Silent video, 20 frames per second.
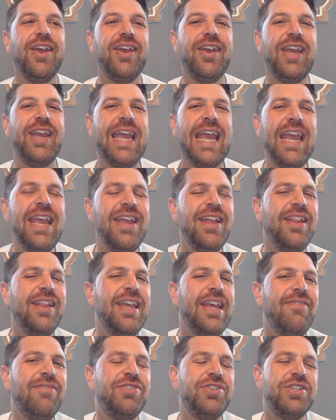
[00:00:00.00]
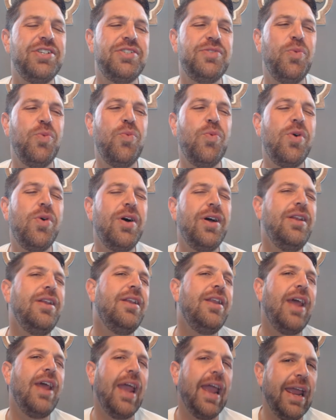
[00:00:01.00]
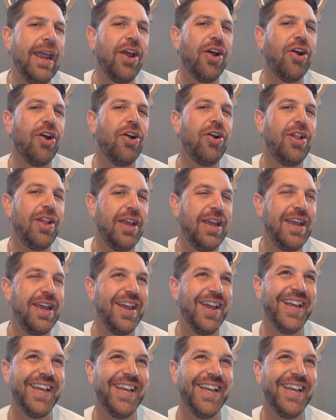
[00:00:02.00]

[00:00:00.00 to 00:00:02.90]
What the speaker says: Can't you leave just one day early?